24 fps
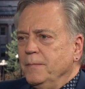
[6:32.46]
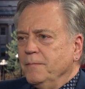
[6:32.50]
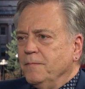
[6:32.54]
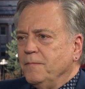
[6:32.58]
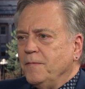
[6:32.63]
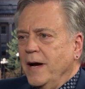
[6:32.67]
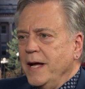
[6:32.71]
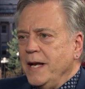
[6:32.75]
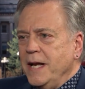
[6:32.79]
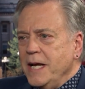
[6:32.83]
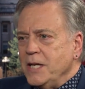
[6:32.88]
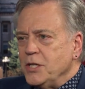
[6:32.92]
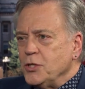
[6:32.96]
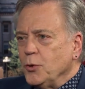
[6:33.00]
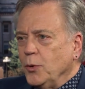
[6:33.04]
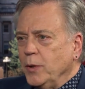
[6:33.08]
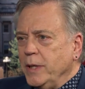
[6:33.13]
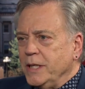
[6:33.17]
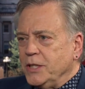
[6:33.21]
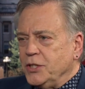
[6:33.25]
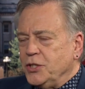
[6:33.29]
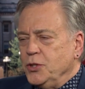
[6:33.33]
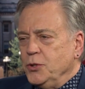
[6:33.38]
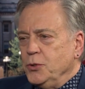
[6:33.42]

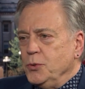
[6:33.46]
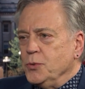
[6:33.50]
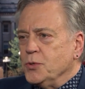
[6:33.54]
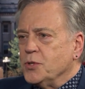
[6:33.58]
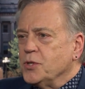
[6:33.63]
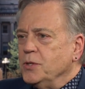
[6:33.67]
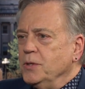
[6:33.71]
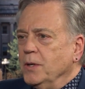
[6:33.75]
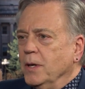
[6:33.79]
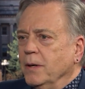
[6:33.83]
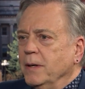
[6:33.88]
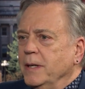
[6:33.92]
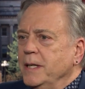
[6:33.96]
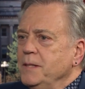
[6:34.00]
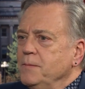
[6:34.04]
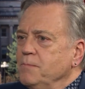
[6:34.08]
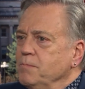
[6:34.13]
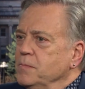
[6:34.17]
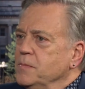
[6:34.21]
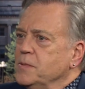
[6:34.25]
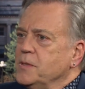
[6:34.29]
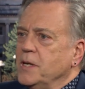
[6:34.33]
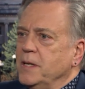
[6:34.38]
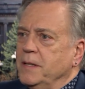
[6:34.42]
financial issues. You know, he
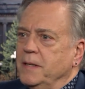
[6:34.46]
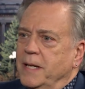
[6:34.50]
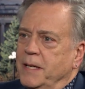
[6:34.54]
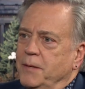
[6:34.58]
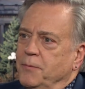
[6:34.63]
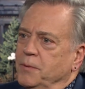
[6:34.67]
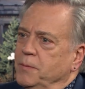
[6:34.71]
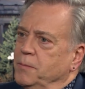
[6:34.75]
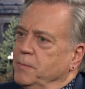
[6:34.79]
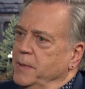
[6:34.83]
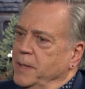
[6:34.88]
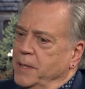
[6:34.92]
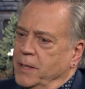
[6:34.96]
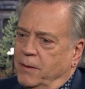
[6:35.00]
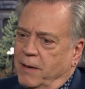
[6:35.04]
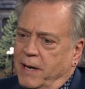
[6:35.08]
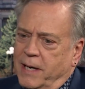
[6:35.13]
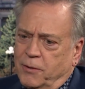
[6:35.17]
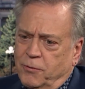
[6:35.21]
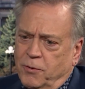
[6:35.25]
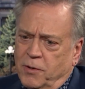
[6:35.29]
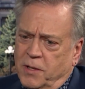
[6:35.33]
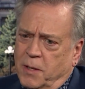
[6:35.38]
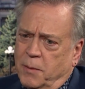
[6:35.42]
said he would
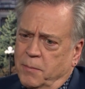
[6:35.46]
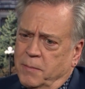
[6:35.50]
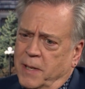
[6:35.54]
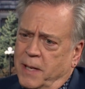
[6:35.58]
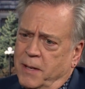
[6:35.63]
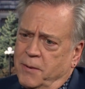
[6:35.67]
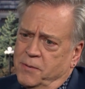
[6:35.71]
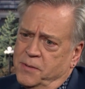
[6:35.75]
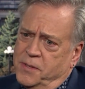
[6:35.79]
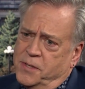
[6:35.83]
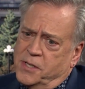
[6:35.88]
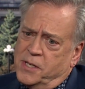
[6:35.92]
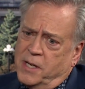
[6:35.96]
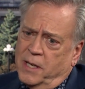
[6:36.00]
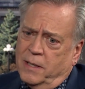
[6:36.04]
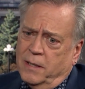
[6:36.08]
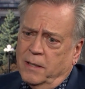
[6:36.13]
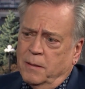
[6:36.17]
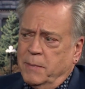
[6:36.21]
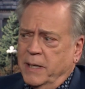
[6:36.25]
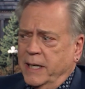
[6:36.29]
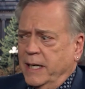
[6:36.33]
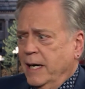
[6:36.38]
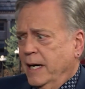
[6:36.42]
interact with them, and they would say,
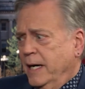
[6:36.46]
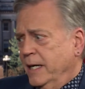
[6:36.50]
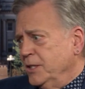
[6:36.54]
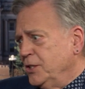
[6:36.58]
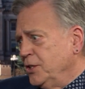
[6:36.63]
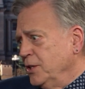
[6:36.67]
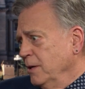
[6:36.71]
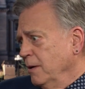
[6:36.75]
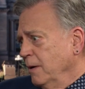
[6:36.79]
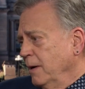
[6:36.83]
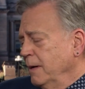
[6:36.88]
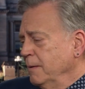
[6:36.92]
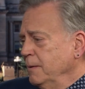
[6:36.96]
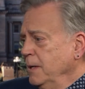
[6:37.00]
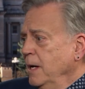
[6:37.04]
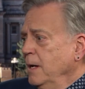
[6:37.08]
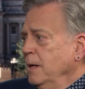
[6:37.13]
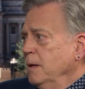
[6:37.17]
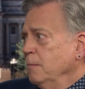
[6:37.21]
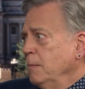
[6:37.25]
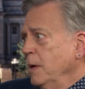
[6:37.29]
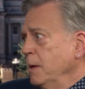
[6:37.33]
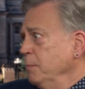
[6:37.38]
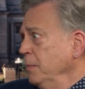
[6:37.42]
"Oh my gosh, you know,
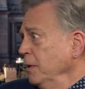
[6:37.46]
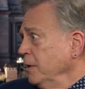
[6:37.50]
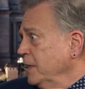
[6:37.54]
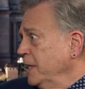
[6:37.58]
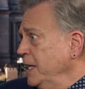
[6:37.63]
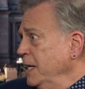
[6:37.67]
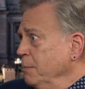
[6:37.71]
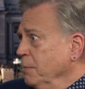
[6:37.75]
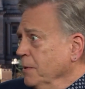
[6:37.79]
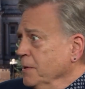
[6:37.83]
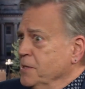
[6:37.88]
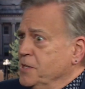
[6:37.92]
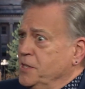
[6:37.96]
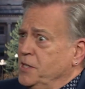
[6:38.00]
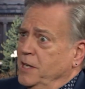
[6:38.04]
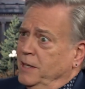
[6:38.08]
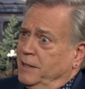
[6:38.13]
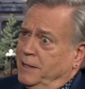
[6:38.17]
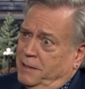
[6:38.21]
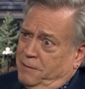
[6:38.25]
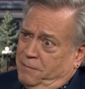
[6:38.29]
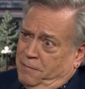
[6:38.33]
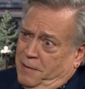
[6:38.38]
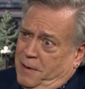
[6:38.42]
my bookkeeper is
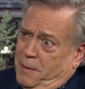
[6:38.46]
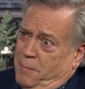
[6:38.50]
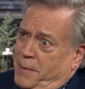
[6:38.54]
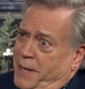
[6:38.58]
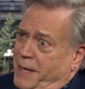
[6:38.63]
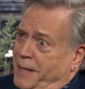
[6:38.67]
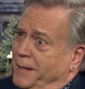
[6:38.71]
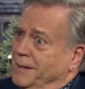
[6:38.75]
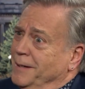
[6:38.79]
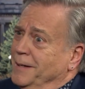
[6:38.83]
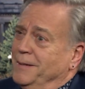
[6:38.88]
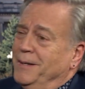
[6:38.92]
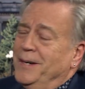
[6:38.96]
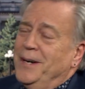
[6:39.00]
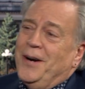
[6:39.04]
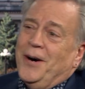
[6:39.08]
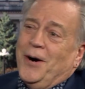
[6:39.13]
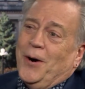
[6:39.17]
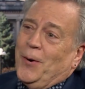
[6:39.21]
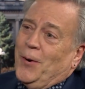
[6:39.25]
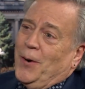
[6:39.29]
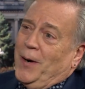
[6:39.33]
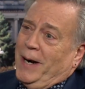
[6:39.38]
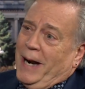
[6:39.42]
stealing from me," or
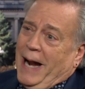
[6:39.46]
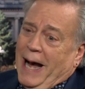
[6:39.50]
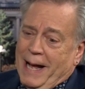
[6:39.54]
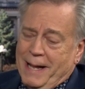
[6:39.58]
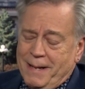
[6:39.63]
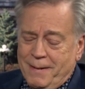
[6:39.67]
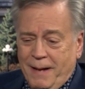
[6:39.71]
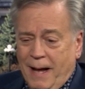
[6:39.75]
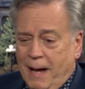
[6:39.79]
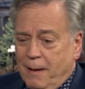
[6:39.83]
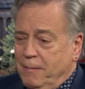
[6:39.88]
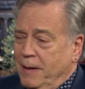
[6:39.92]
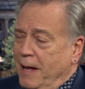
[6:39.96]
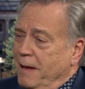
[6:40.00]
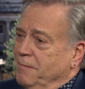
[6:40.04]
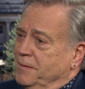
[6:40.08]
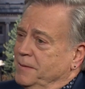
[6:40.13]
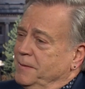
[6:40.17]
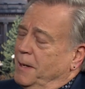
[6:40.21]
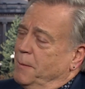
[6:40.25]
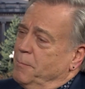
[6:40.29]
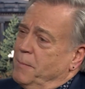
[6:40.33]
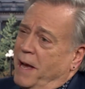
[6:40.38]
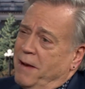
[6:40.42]

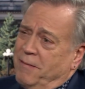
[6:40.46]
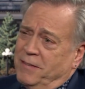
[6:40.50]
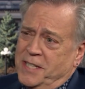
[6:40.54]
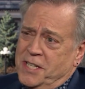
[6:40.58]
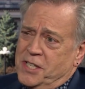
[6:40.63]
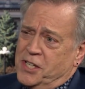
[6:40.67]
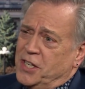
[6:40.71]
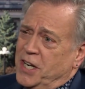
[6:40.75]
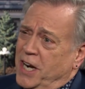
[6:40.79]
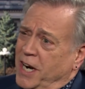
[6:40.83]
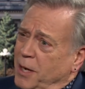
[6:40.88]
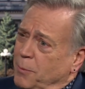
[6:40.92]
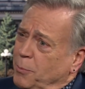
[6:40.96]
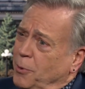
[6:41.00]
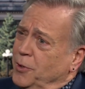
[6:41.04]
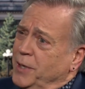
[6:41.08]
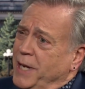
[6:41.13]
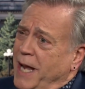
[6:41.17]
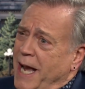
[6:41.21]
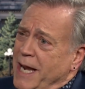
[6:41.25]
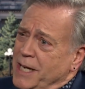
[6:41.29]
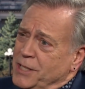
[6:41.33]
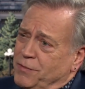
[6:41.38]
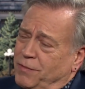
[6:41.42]
I'm having this terrible
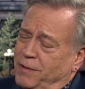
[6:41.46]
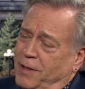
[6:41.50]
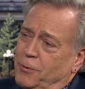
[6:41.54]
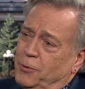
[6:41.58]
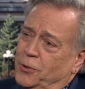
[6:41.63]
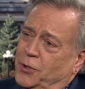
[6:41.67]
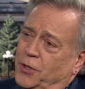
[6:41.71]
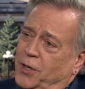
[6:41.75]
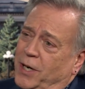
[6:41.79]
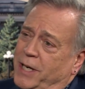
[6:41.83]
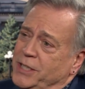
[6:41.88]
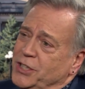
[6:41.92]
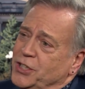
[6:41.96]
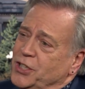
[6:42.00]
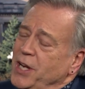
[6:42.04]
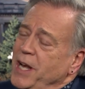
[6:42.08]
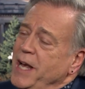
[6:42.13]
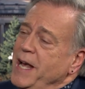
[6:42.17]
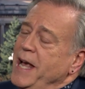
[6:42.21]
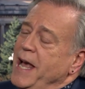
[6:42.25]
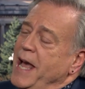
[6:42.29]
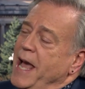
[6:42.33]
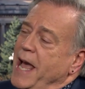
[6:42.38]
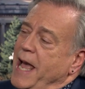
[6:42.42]
cash flow crunch.
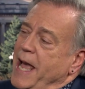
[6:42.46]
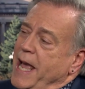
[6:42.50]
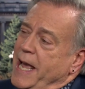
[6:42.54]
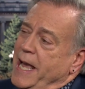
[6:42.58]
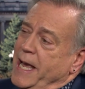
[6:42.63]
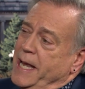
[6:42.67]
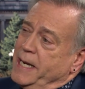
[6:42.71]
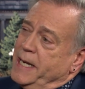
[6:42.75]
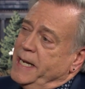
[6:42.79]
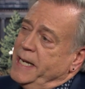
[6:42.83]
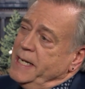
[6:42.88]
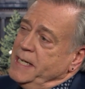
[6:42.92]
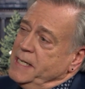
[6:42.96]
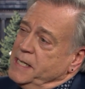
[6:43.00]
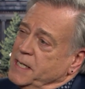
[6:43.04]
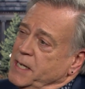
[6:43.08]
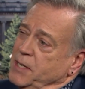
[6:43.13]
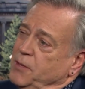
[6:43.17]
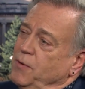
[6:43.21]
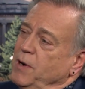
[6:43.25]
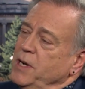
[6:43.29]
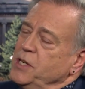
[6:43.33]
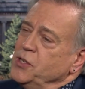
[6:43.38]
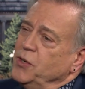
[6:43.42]
And he
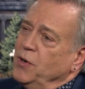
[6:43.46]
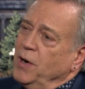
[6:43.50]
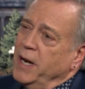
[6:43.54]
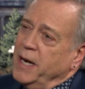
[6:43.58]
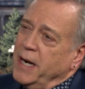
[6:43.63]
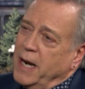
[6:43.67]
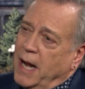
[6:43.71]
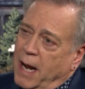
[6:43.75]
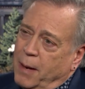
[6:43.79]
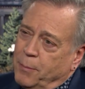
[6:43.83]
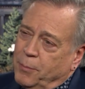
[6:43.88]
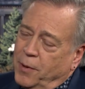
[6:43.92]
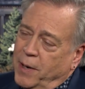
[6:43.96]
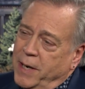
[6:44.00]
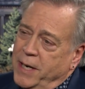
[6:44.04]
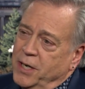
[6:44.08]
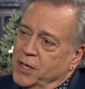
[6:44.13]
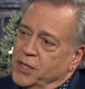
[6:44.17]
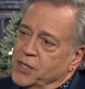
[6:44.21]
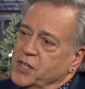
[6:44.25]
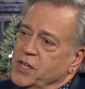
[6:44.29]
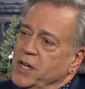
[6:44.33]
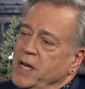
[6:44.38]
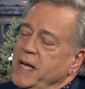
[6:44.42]
said restaurant
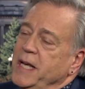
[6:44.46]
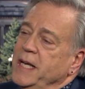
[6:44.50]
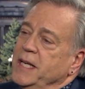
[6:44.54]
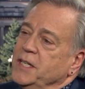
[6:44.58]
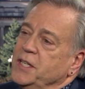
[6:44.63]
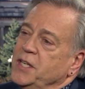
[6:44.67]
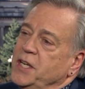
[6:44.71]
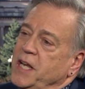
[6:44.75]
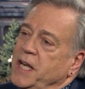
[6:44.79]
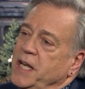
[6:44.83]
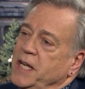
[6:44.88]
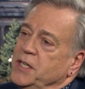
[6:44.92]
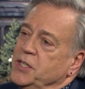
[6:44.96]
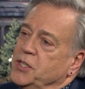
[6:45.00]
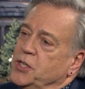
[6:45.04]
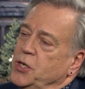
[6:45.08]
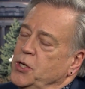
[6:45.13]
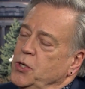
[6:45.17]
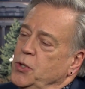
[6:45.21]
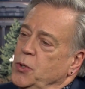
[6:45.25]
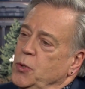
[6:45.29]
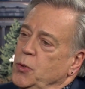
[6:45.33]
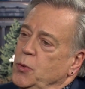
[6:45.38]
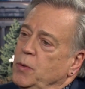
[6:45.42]
operators tend
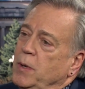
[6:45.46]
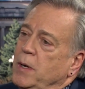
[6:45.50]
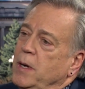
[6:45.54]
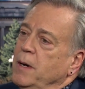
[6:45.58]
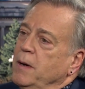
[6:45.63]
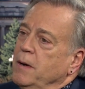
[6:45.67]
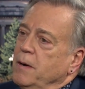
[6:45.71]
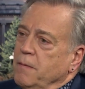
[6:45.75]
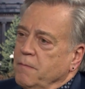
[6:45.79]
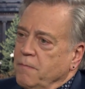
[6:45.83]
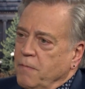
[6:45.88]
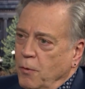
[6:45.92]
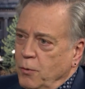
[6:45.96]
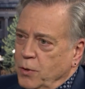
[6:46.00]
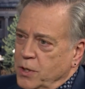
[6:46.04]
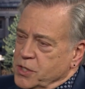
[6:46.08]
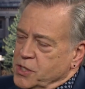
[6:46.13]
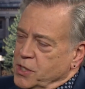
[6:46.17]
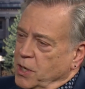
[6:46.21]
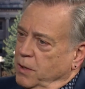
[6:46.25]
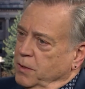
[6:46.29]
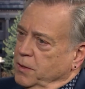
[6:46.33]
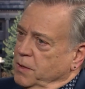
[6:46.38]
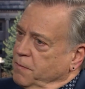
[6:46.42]
to
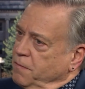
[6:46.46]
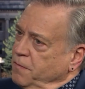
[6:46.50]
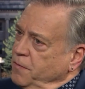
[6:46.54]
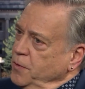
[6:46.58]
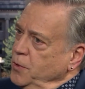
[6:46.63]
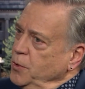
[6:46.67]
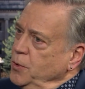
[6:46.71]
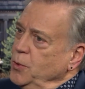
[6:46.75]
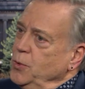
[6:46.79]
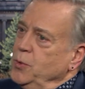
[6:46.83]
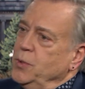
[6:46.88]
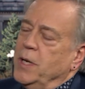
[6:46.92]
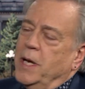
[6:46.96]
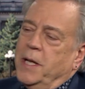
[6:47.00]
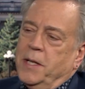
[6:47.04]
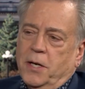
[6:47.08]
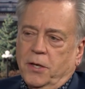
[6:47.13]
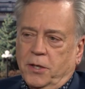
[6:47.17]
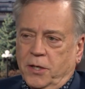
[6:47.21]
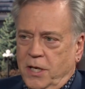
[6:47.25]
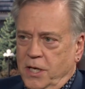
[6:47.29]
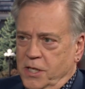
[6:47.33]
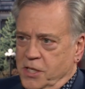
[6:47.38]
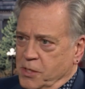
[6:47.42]
focus on the food and
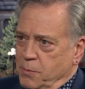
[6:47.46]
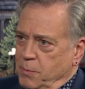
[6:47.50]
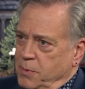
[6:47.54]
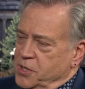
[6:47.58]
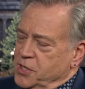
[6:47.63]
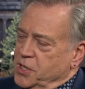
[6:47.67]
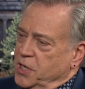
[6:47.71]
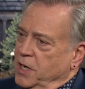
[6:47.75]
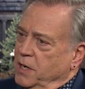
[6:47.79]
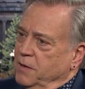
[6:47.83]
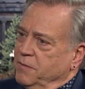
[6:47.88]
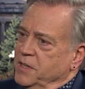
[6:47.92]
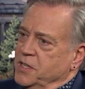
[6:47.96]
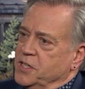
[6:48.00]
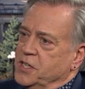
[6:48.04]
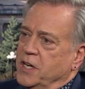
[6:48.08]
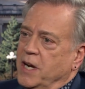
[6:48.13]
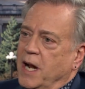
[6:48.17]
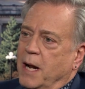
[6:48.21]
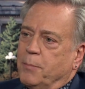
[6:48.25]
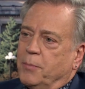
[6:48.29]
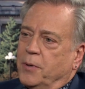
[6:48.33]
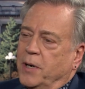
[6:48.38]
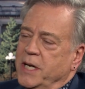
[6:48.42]
their customer service
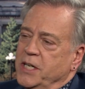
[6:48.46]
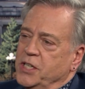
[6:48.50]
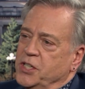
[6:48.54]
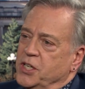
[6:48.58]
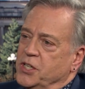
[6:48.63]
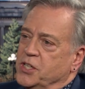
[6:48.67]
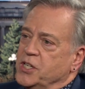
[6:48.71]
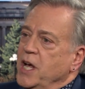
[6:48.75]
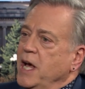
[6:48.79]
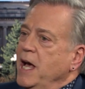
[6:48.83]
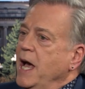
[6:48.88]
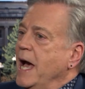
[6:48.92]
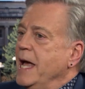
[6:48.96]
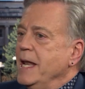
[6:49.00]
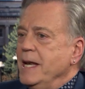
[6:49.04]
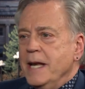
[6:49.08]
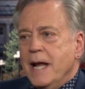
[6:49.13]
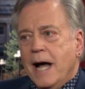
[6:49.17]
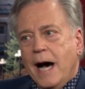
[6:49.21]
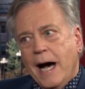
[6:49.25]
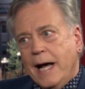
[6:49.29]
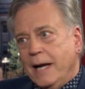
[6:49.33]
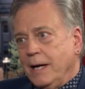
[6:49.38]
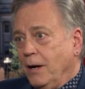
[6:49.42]
and operations,
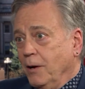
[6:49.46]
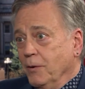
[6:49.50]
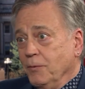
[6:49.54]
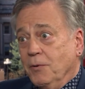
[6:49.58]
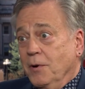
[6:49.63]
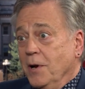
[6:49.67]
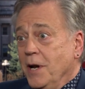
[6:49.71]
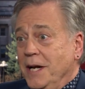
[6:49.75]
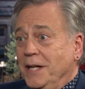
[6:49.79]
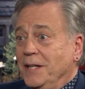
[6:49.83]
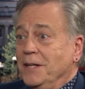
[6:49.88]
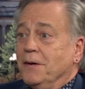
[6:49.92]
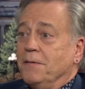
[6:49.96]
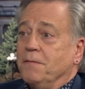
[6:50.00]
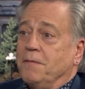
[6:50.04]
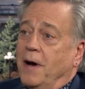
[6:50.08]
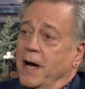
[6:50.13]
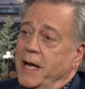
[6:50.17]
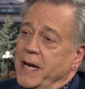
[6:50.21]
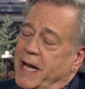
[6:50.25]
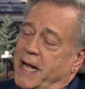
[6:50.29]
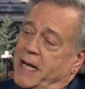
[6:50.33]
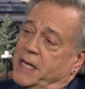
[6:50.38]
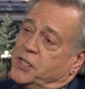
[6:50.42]
and not on running their
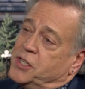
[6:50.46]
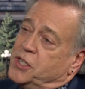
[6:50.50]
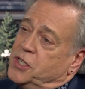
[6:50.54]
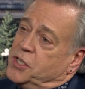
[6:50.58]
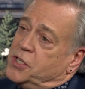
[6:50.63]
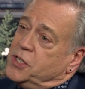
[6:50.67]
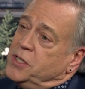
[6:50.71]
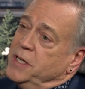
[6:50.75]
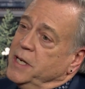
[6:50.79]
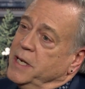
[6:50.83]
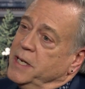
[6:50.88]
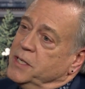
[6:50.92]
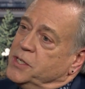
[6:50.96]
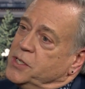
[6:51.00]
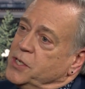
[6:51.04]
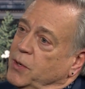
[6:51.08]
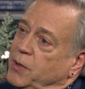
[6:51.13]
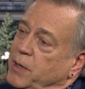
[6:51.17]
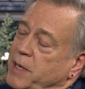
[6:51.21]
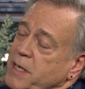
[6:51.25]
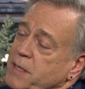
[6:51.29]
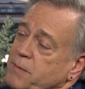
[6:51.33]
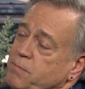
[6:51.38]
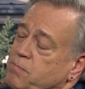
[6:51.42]
finances. And
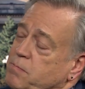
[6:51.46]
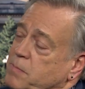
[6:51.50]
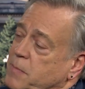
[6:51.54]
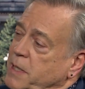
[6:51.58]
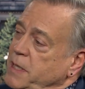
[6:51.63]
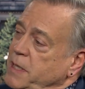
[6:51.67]
so he